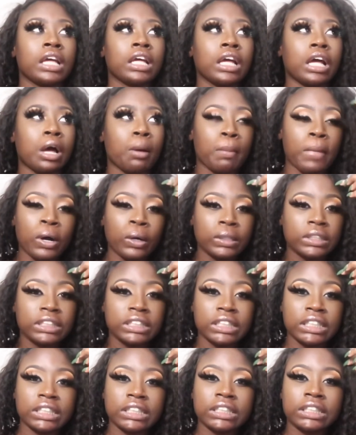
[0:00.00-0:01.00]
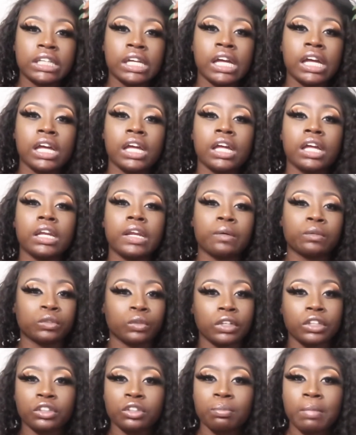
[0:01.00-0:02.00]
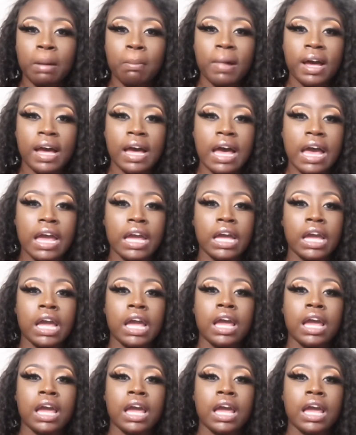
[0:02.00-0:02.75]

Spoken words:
emotions that was running through my mind.